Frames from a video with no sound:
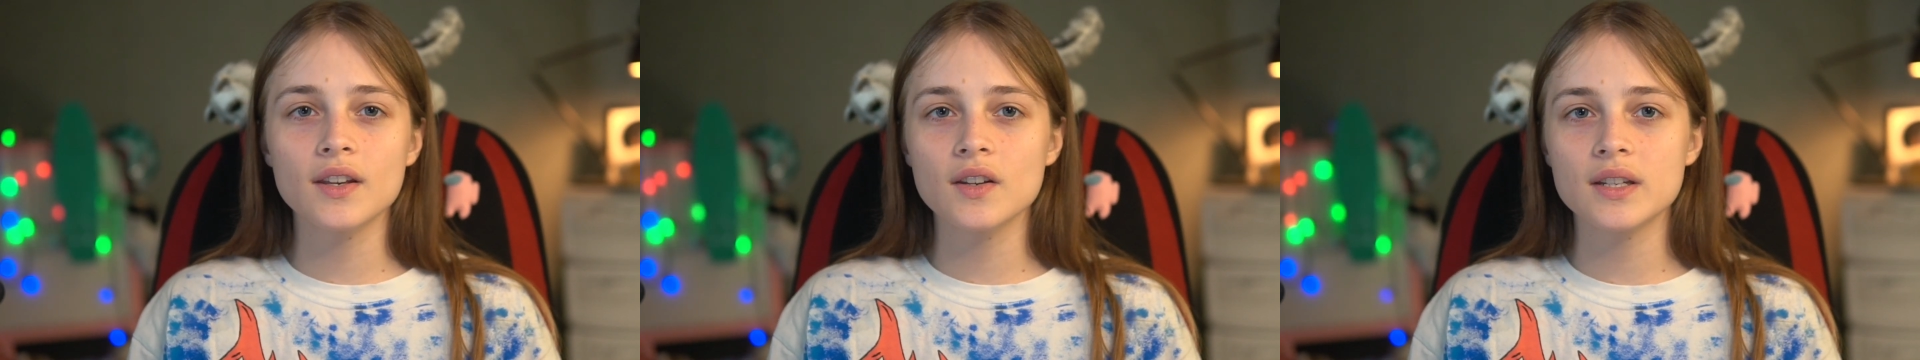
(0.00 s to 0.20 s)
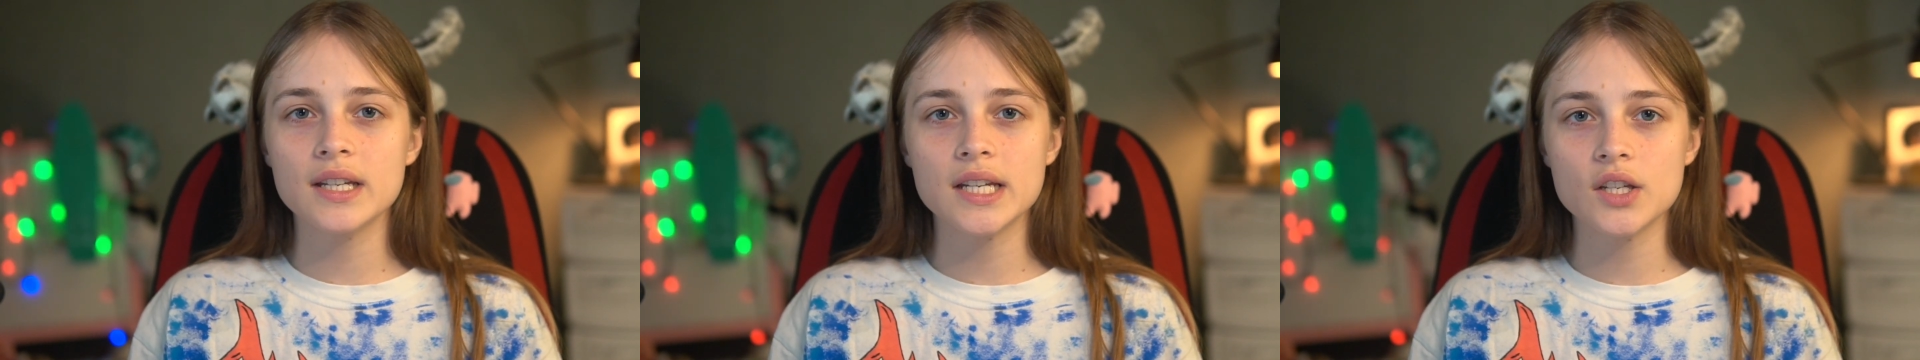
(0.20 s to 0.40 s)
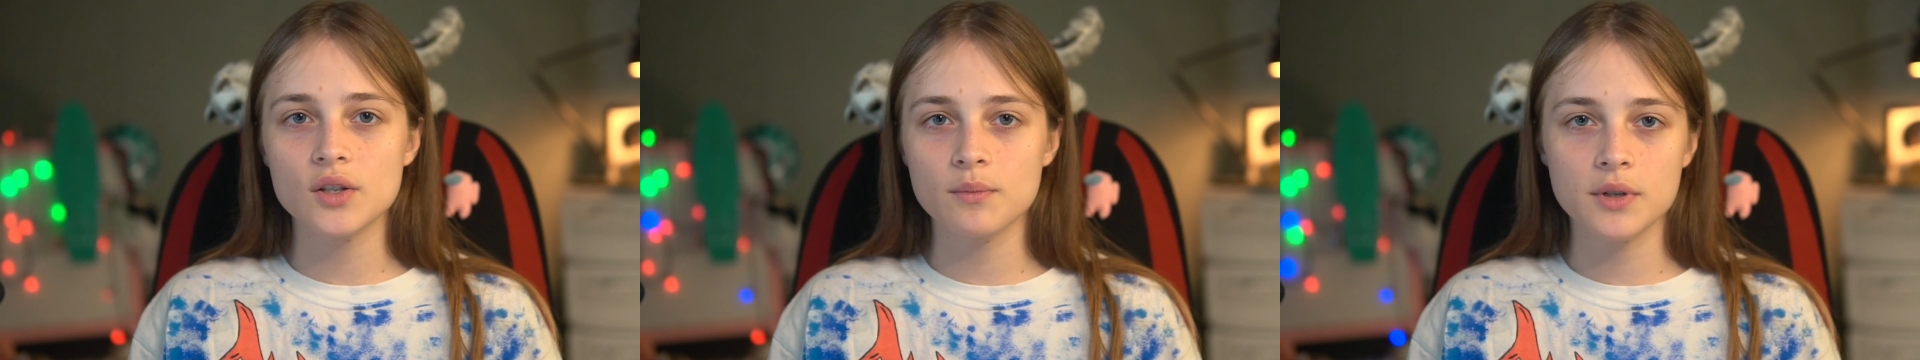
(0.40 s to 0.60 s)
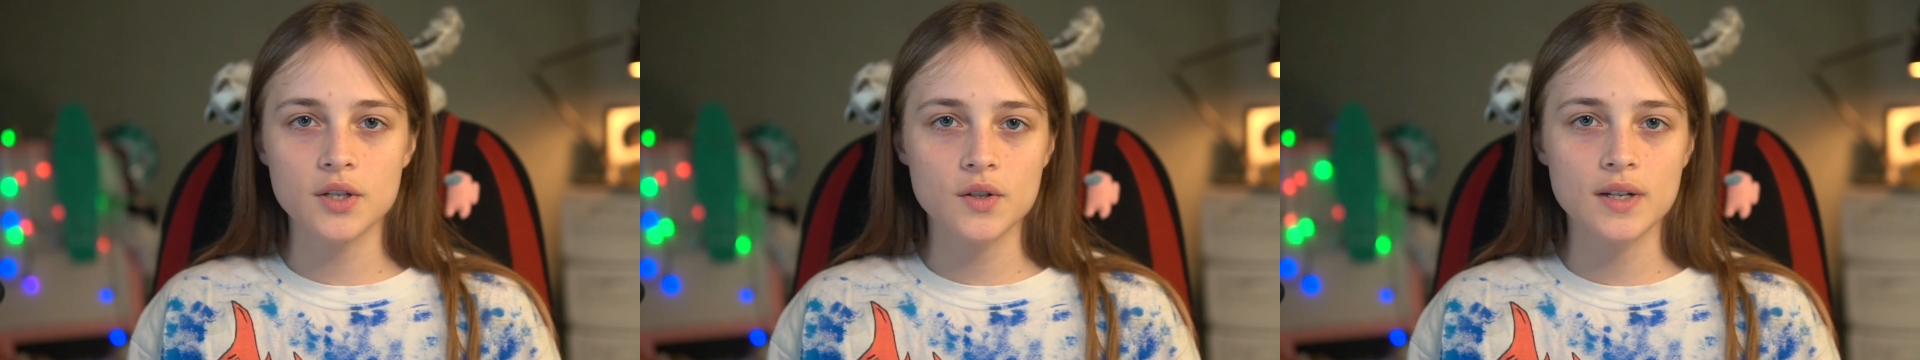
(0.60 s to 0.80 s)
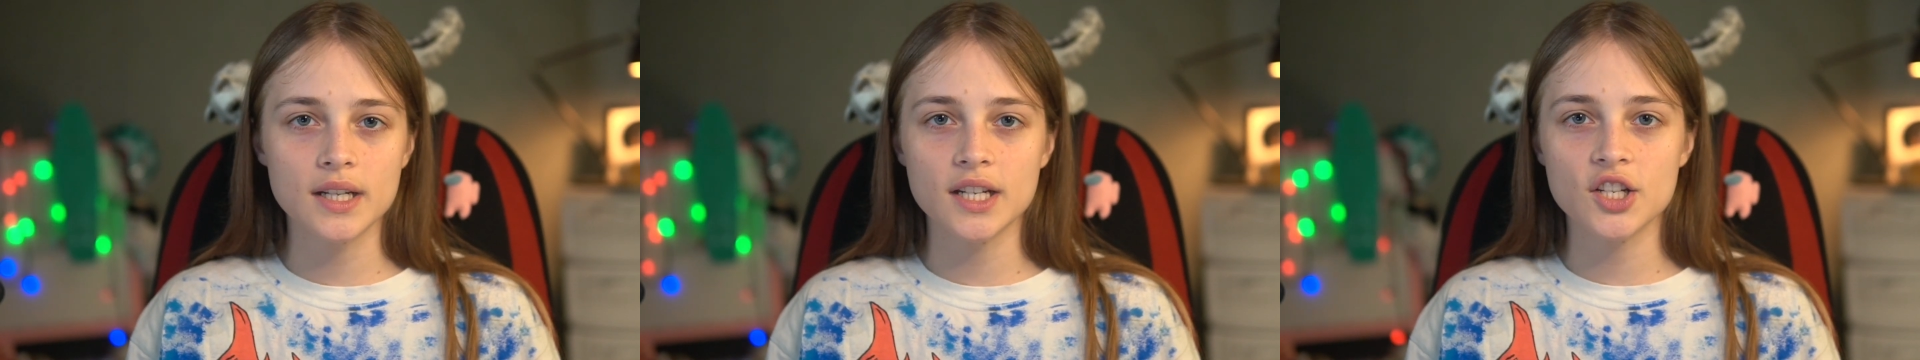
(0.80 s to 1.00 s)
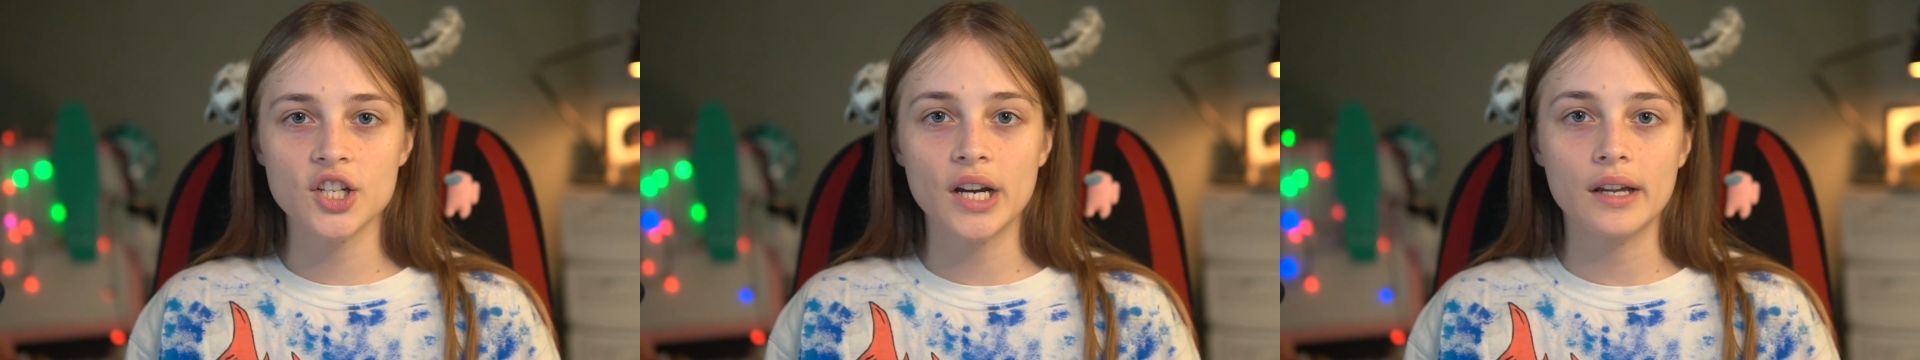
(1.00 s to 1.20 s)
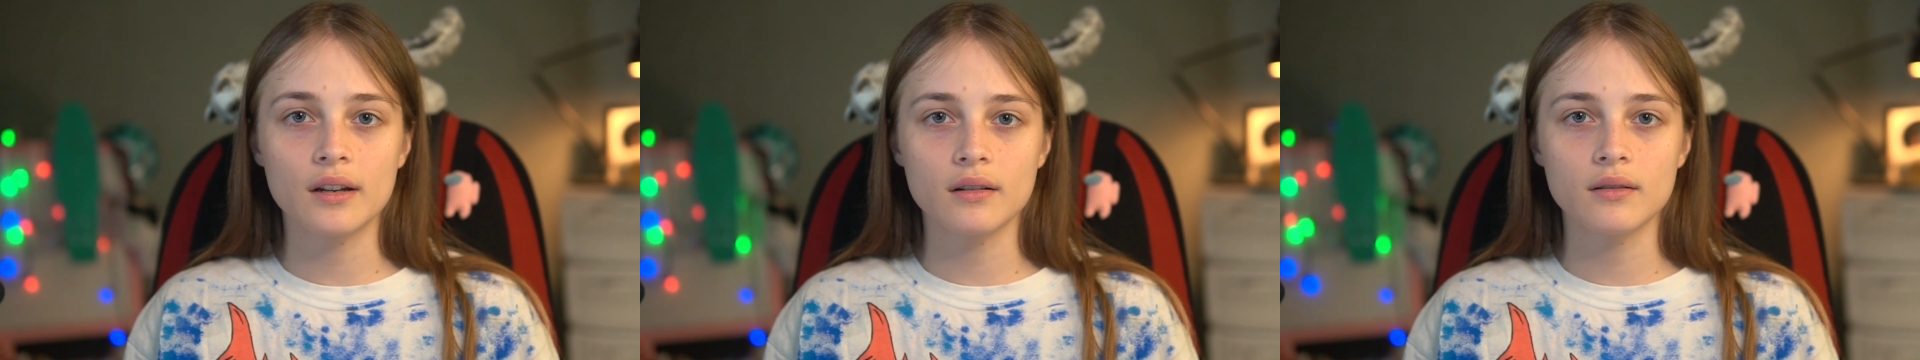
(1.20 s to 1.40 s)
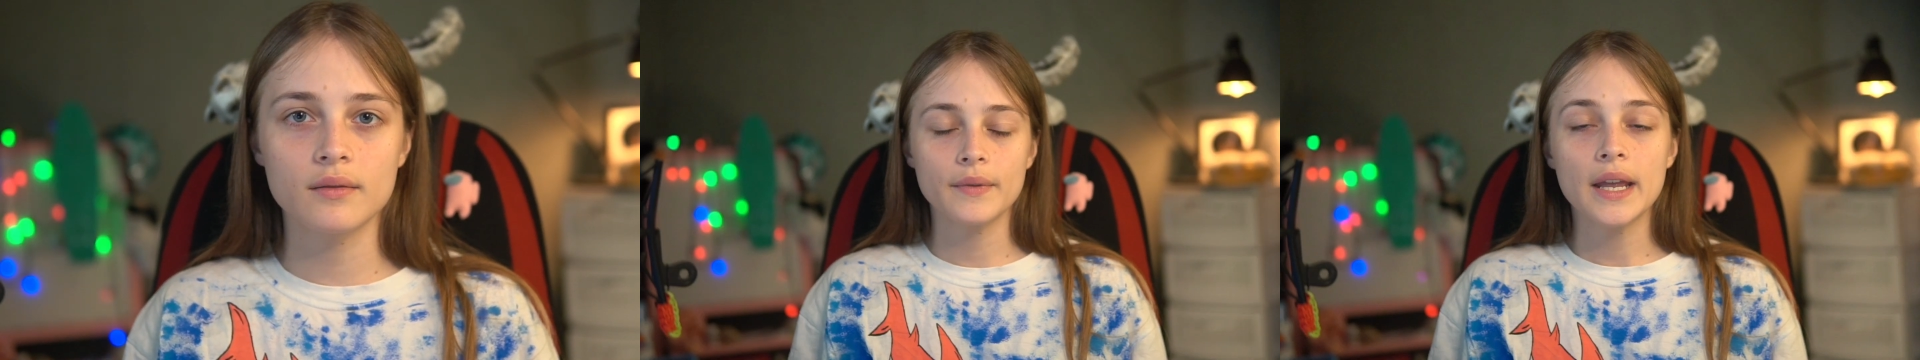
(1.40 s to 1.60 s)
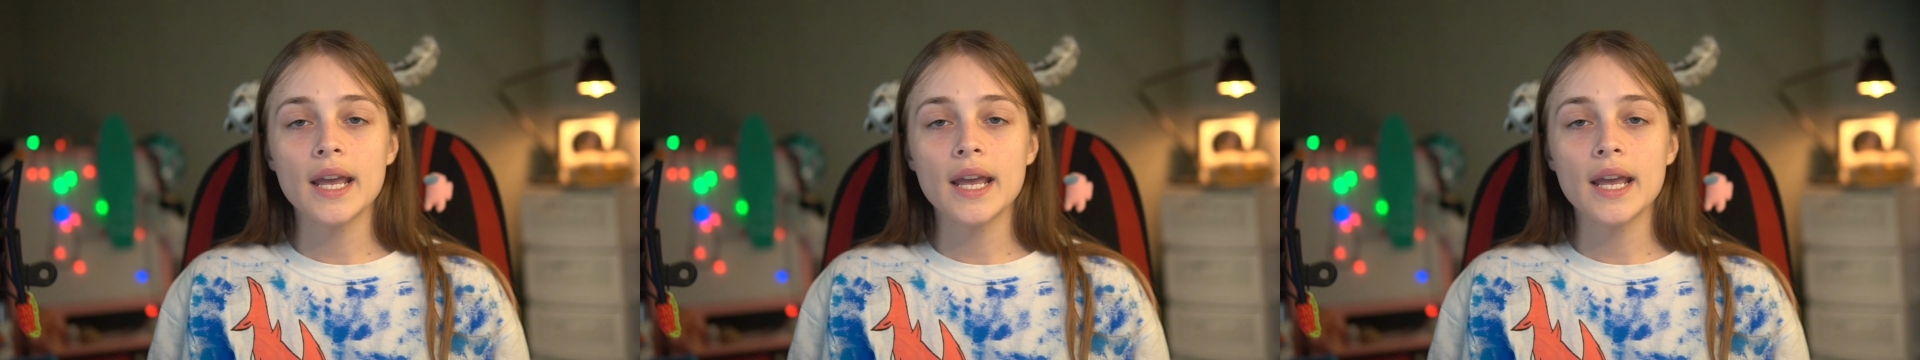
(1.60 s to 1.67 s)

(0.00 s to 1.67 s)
you need to moderate a channel.